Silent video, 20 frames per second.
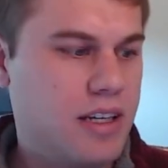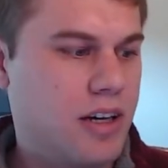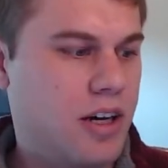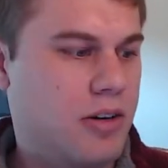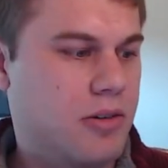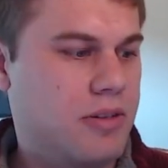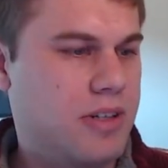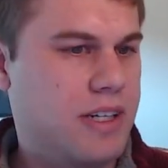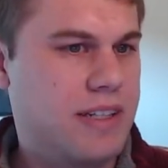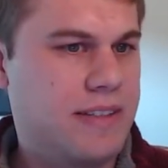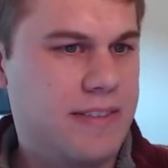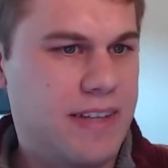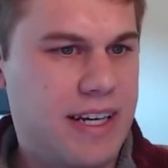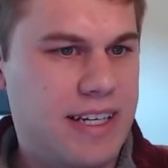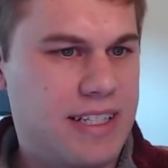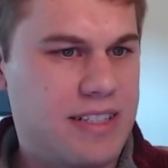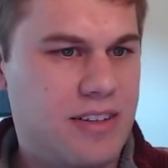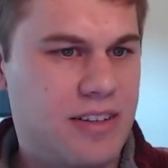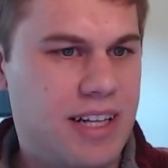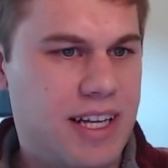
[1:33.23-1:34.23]
Oh, and I
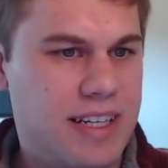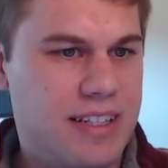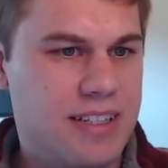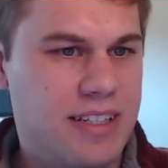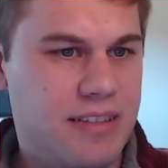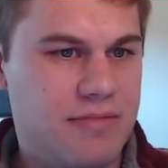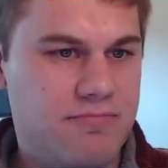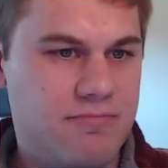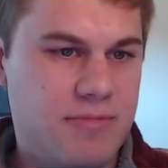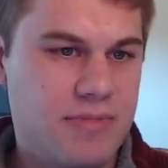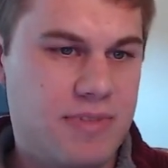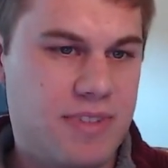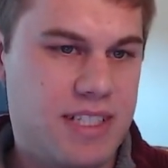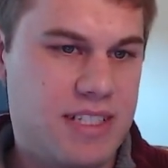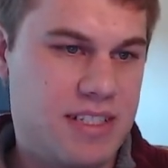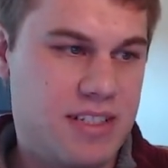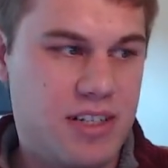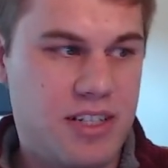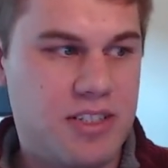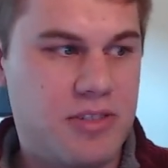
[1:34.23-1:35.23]
guess I'll add that
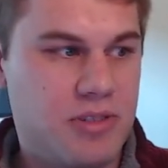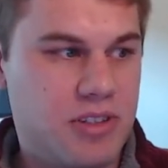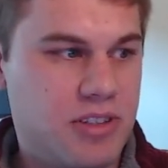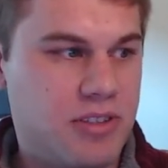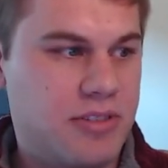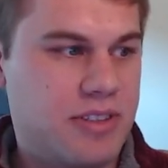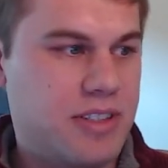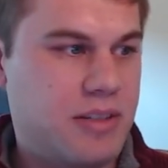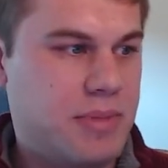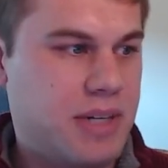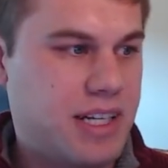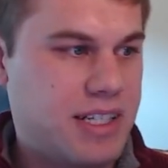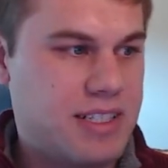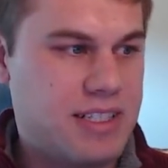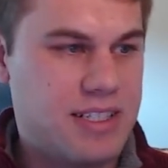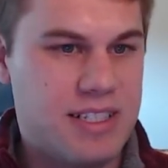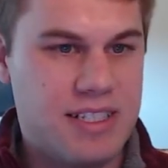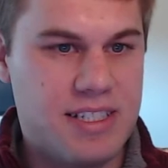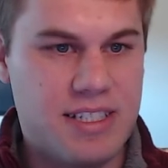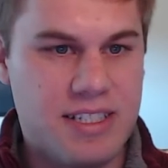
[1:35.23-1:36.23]
this is also included in the
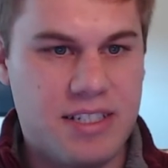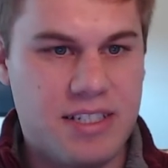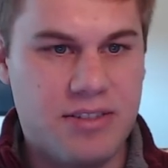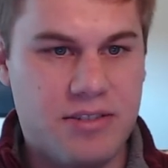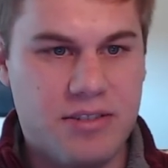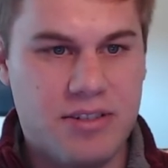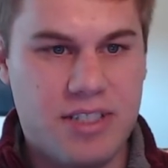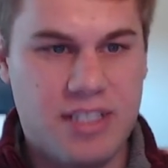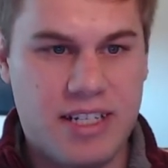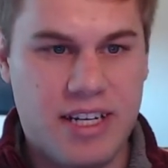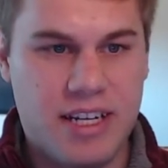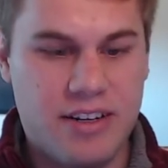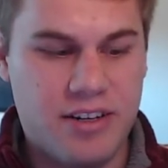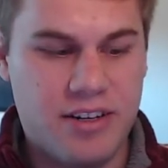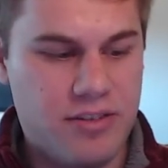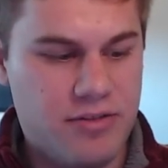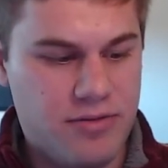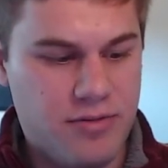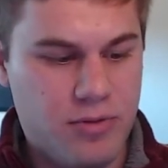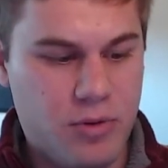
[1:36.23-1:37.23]
box. This is your
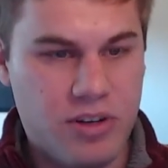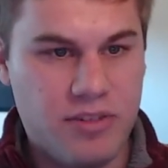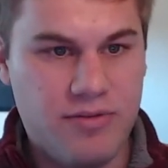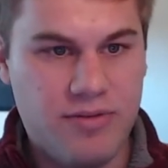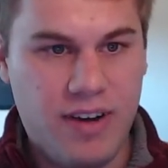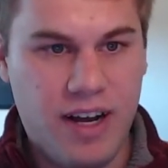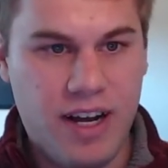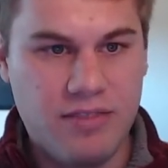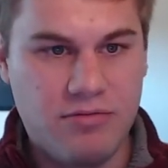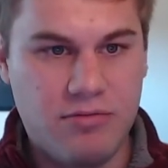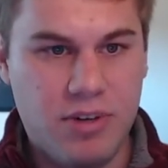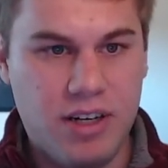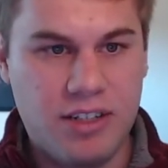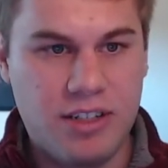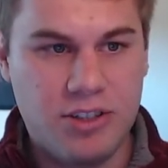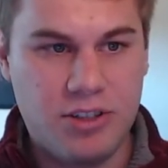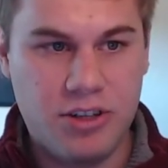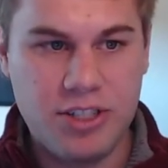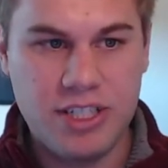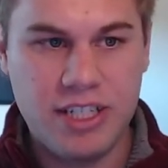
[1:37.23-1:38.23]
standard
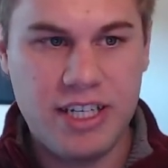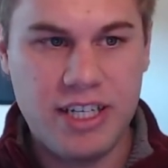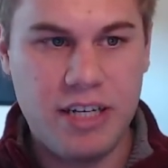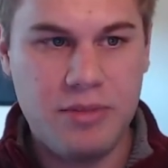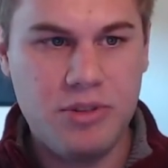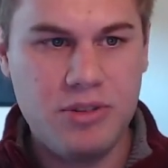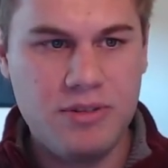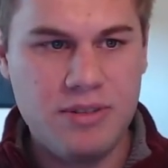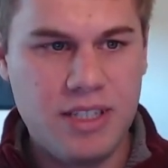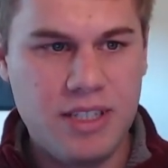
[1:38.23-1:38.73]
45-watt charging cable.